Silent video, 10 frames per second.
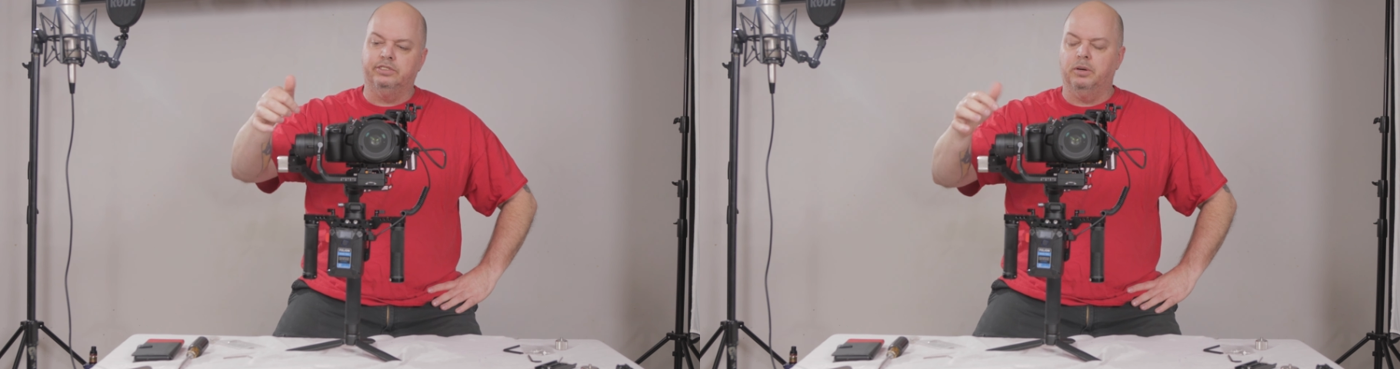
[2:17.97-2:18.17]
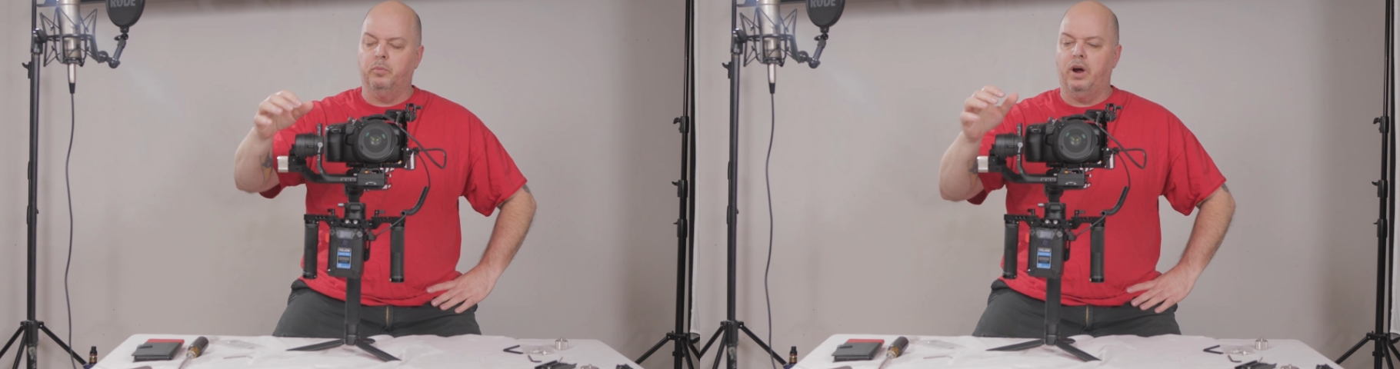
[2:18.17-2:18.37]

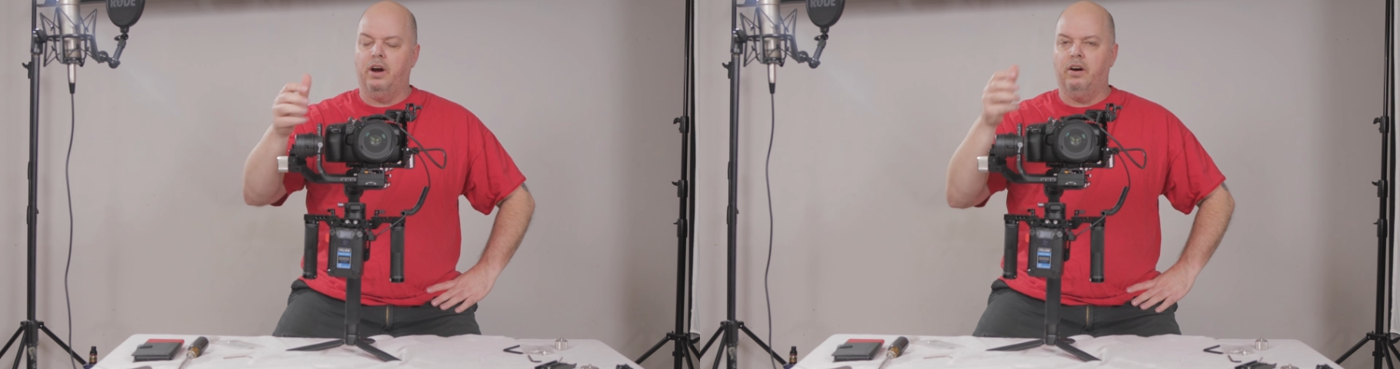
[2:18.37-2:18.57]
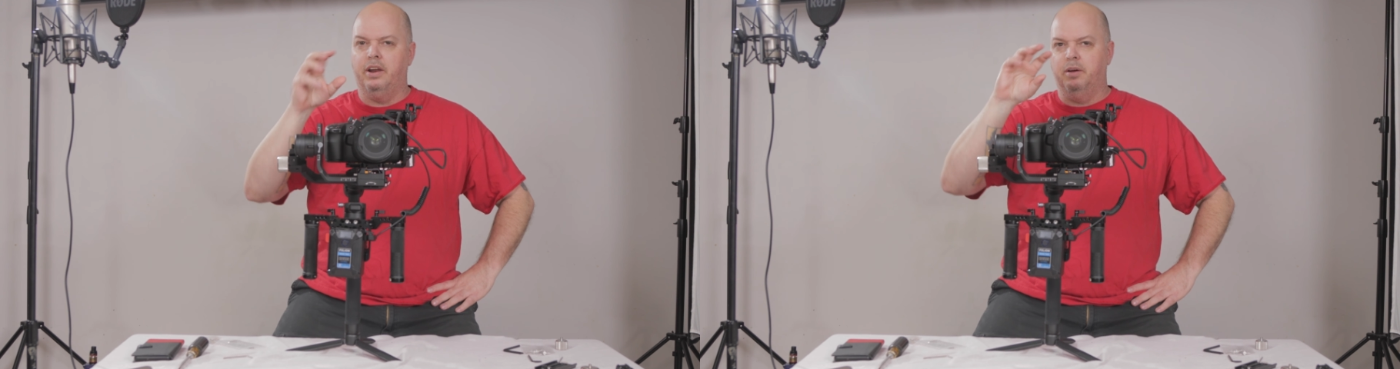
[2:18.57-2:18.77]

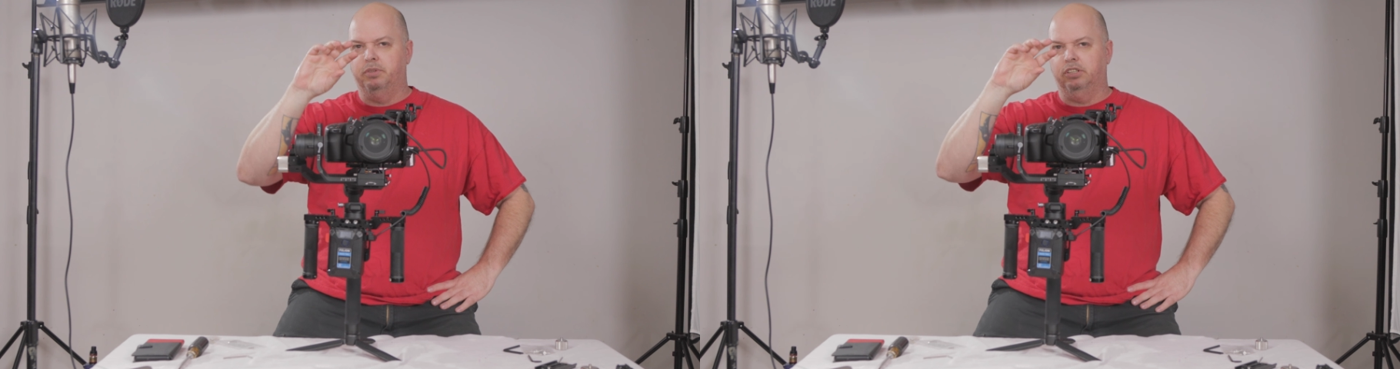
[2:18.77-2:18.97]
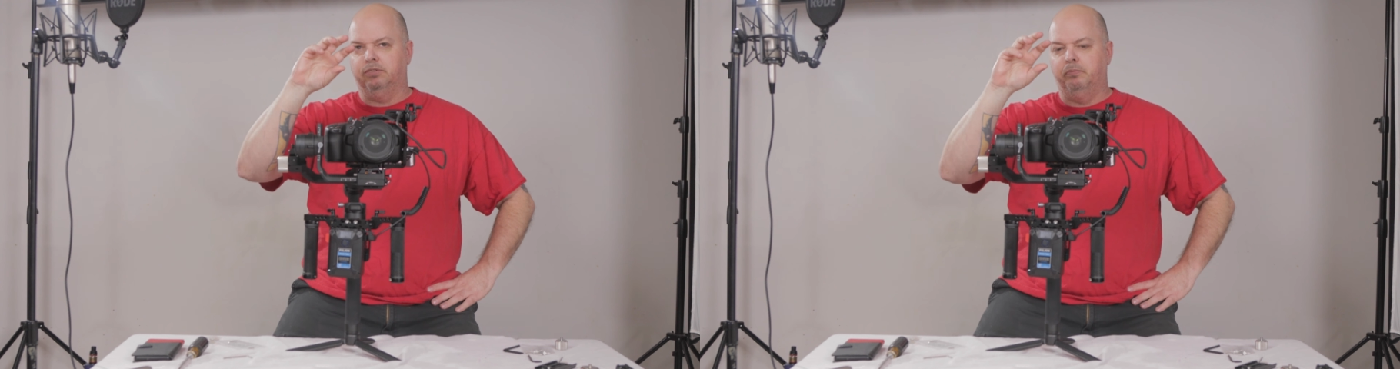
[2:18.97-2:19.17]
somewhere and it
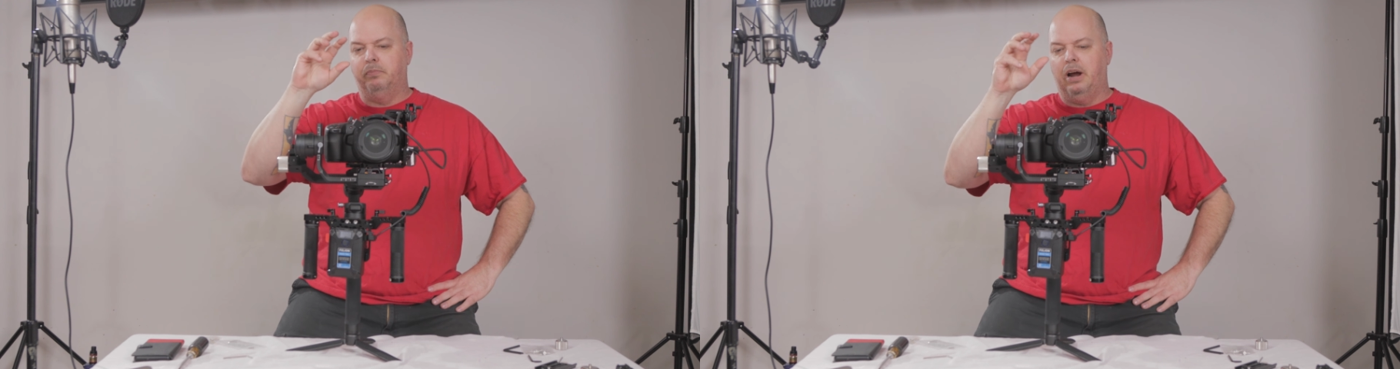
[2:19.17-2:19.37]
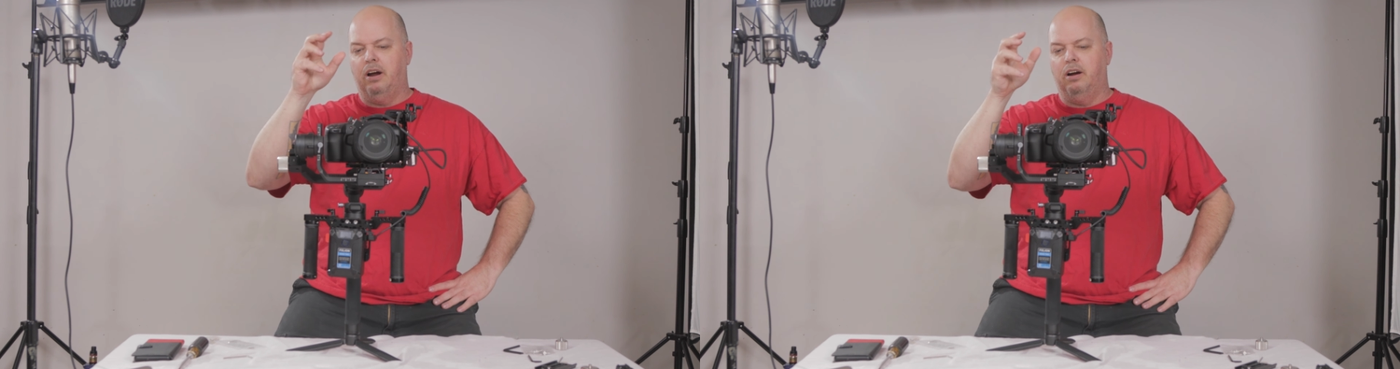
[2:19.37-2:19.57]
would just
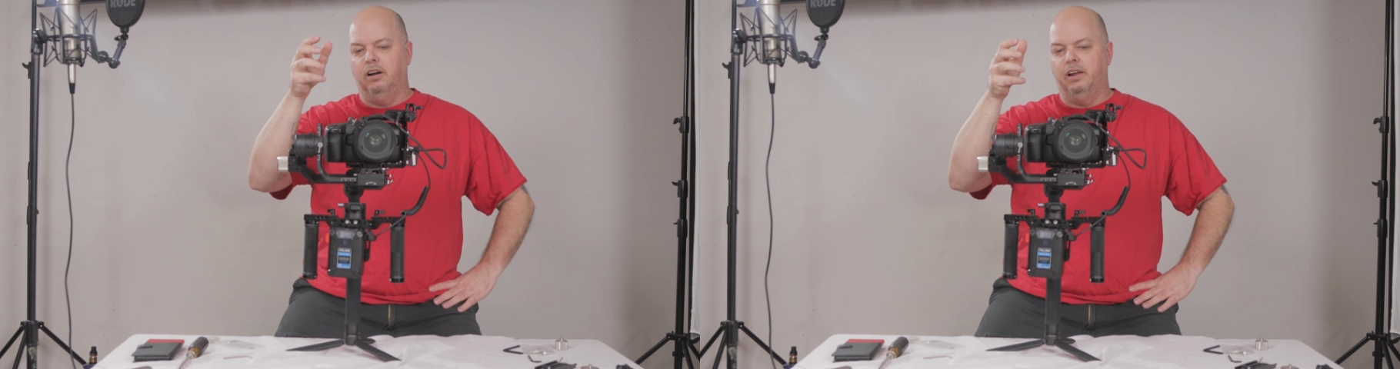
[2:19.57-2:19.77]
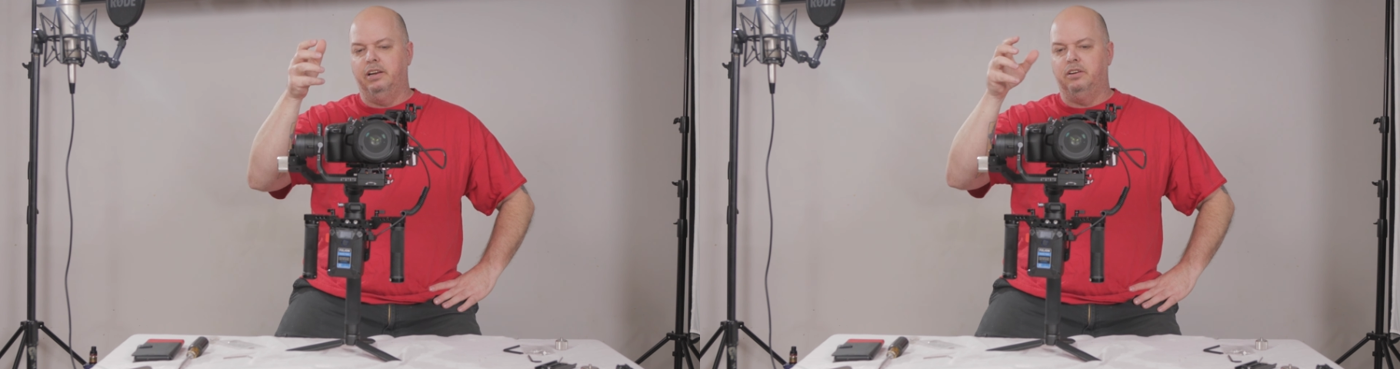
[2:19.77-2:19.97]

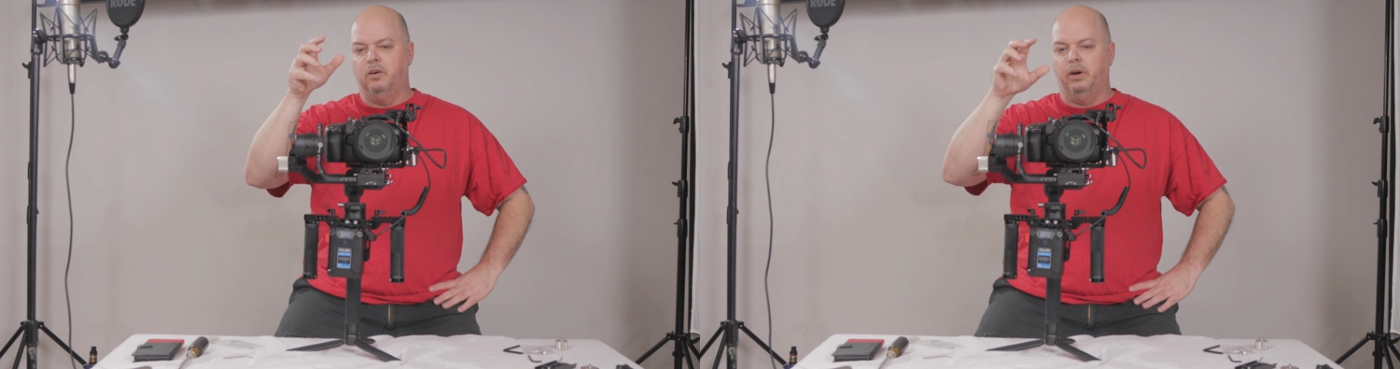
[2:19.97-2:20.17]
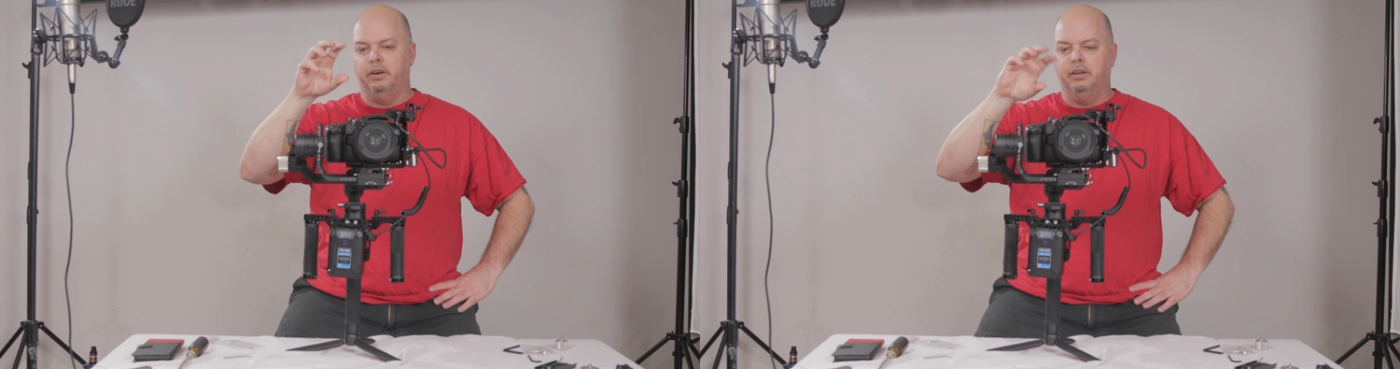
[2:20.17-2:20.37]
barely
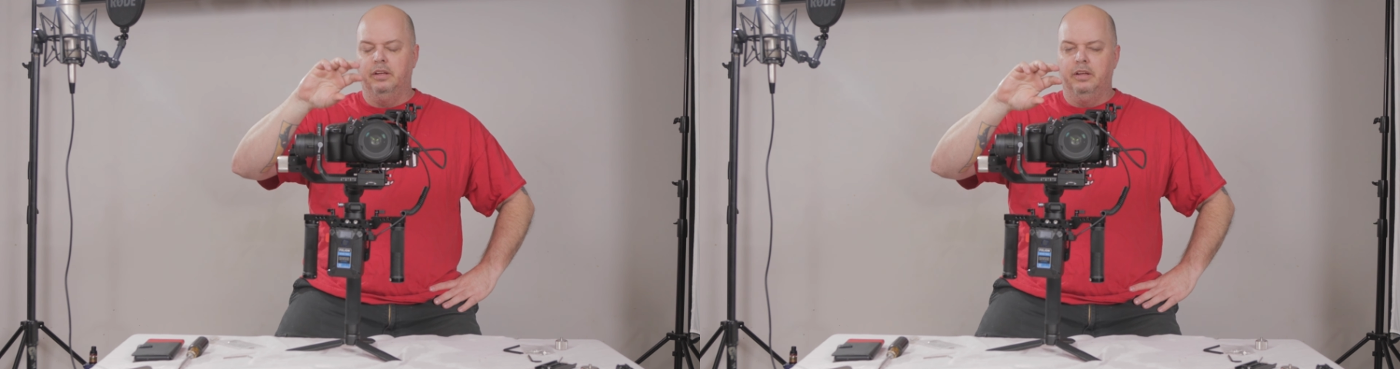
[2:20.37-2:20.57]
do it.